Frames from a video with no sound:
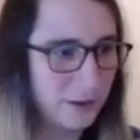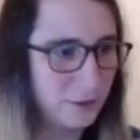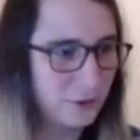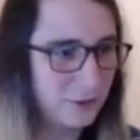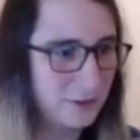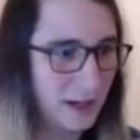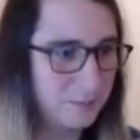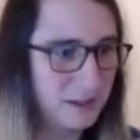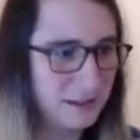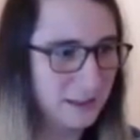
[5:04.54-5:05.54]
you
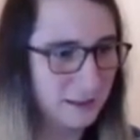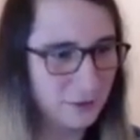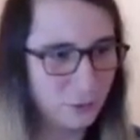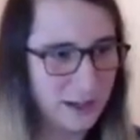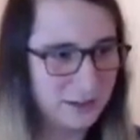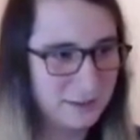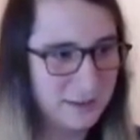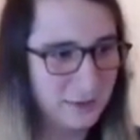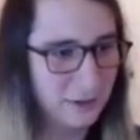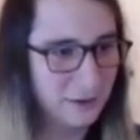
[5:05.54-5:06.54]
stop and then get dragged
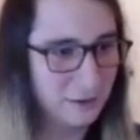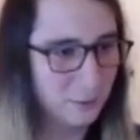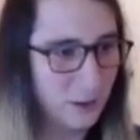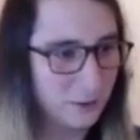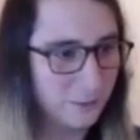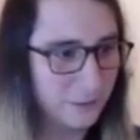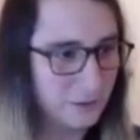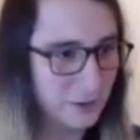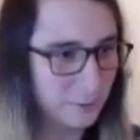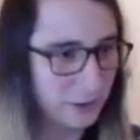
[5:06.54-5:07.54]
down into the water for
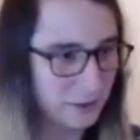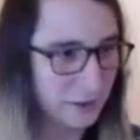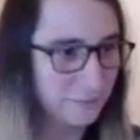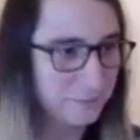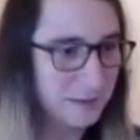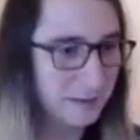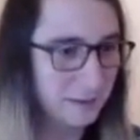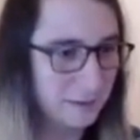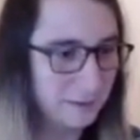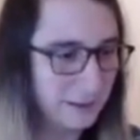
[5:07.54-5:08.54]
some reason.
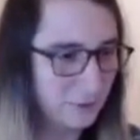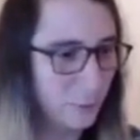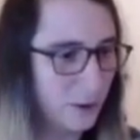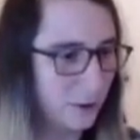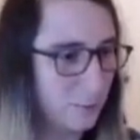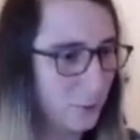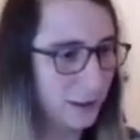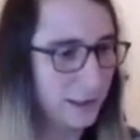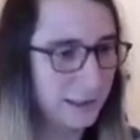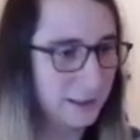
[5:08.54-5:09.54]
It's less water, more
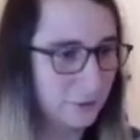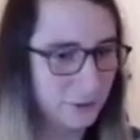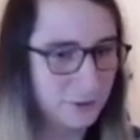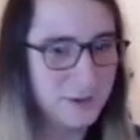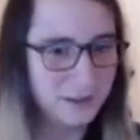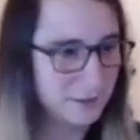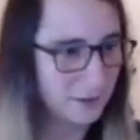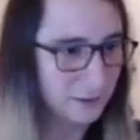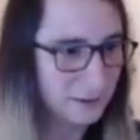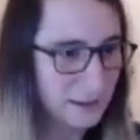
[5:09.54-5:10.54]
like Eldritch
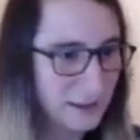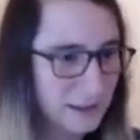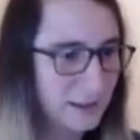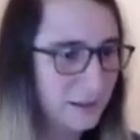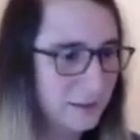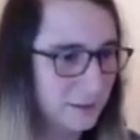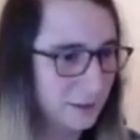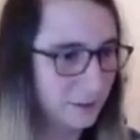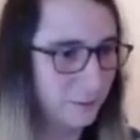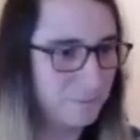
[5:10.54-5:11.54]
Monster.
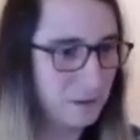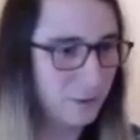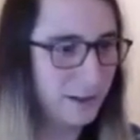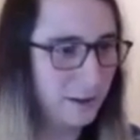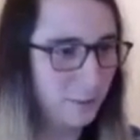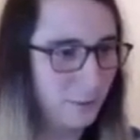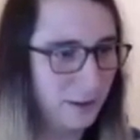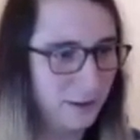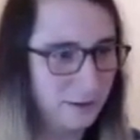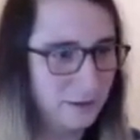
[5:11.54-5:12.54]
So you kind of want
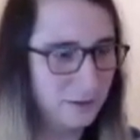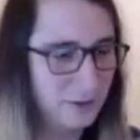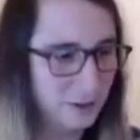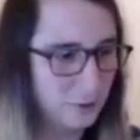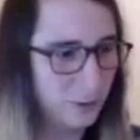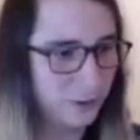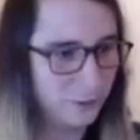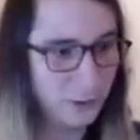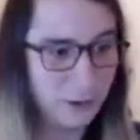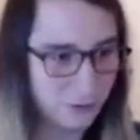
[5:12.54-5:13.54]
to judge where the
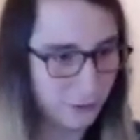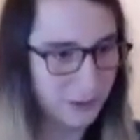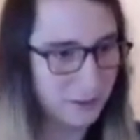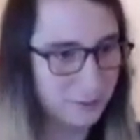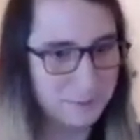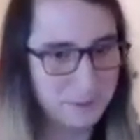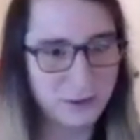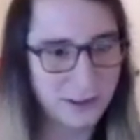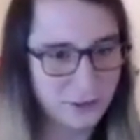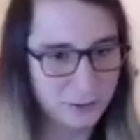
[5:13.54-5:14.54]
water is going to come up and
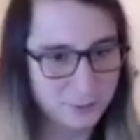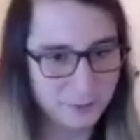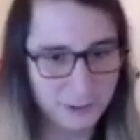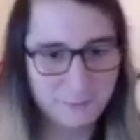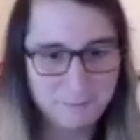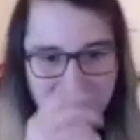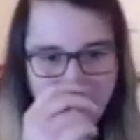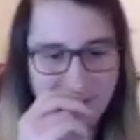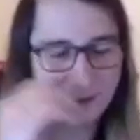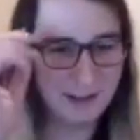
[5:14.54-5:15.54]
try to jump over it.
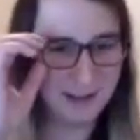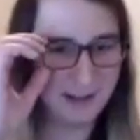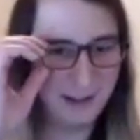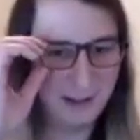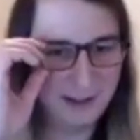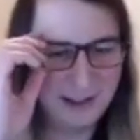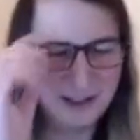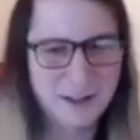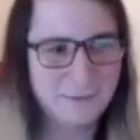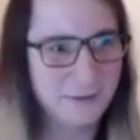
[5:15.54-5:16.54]
And it's a lot
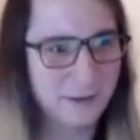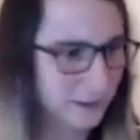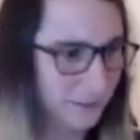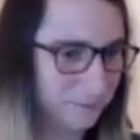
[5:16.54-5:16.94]
tougher to do